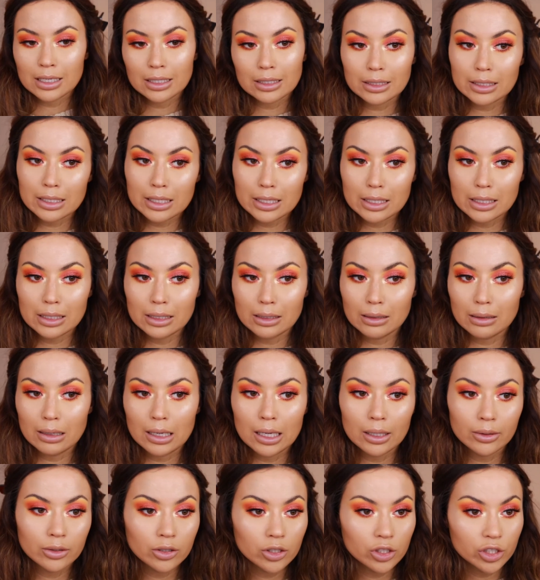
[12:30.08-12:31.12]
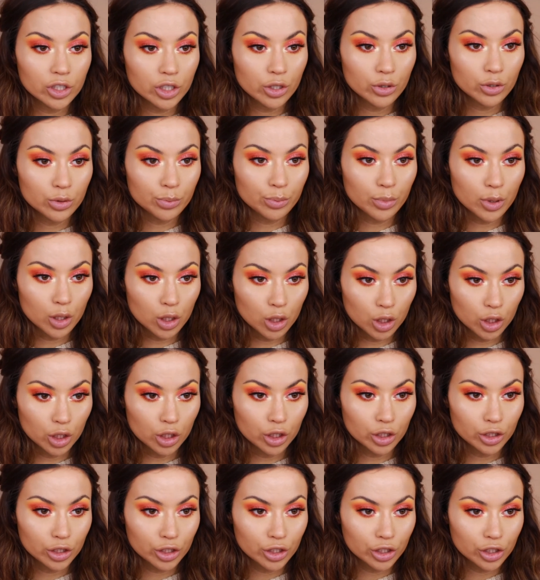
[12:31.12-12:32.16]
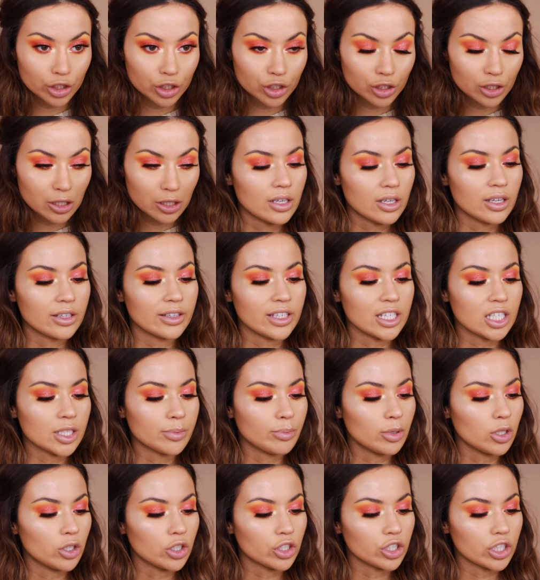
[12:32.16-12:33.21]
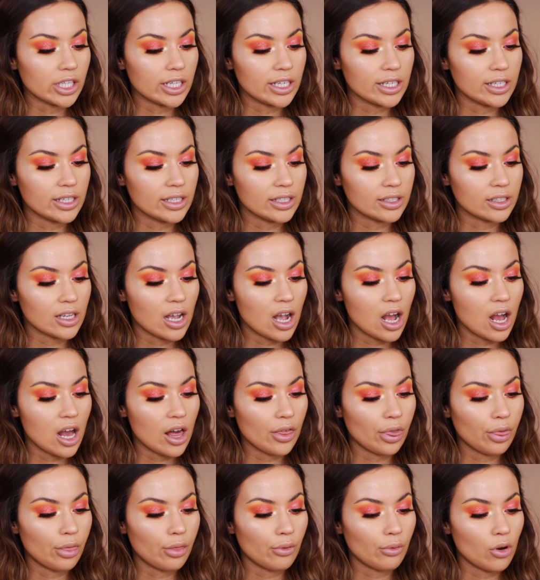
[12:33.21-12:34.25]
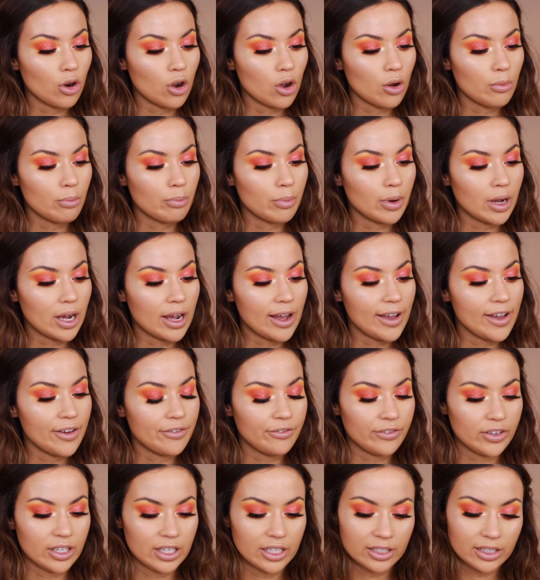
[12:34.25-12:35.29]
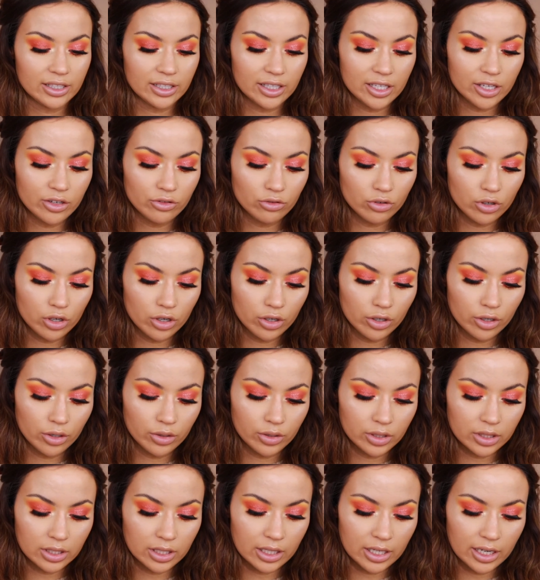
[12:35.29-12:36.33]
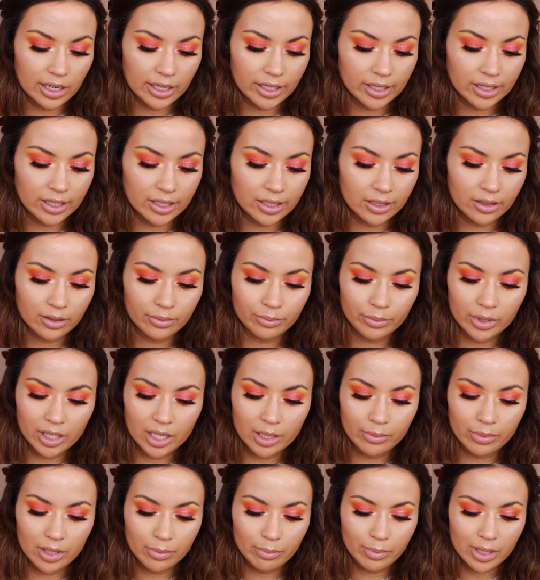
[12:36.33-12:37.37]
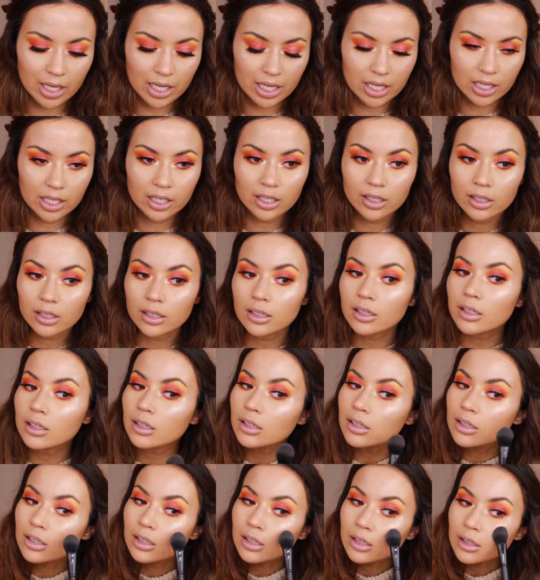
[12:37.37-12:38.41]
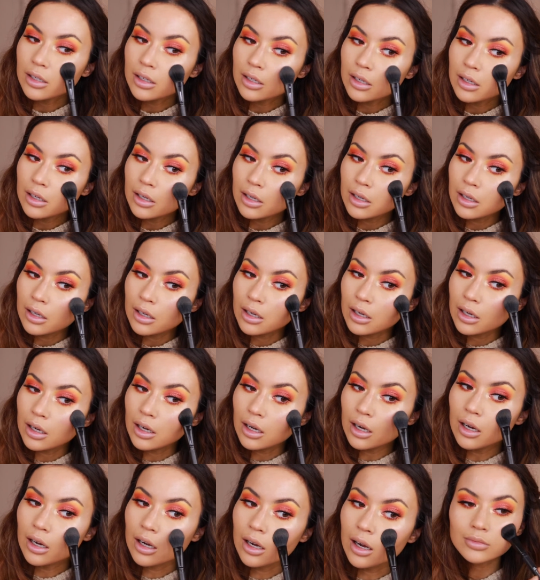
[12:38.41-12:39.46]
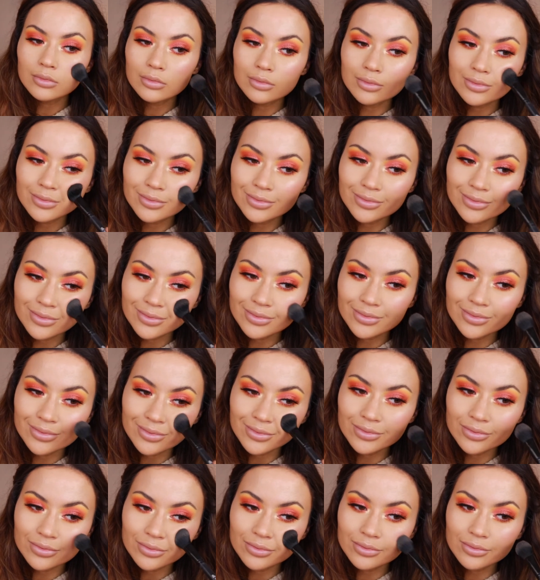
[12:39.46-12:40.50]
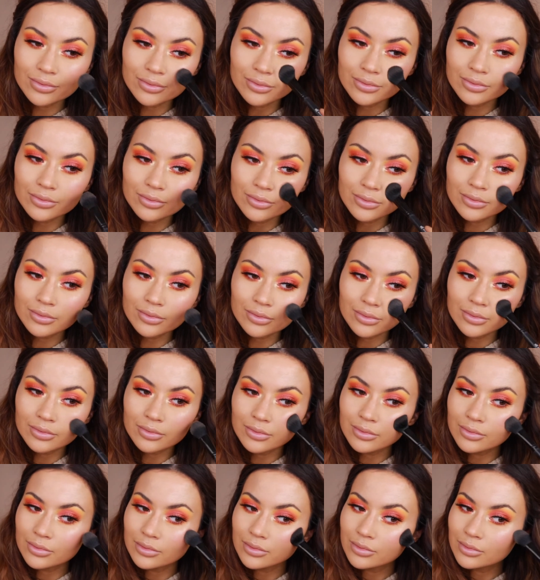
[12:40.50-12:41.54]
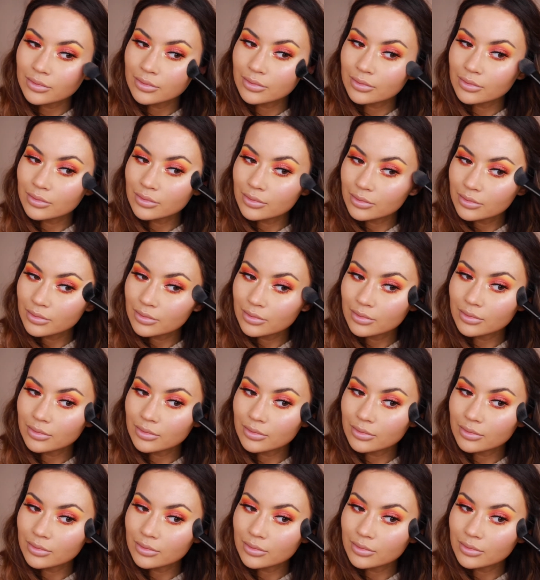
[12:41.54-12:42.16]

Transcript: Now, I'm going to use blush. This blush is Heartthrob by Phase Zero. It's a nice baby pink. And I'm just stamping that on with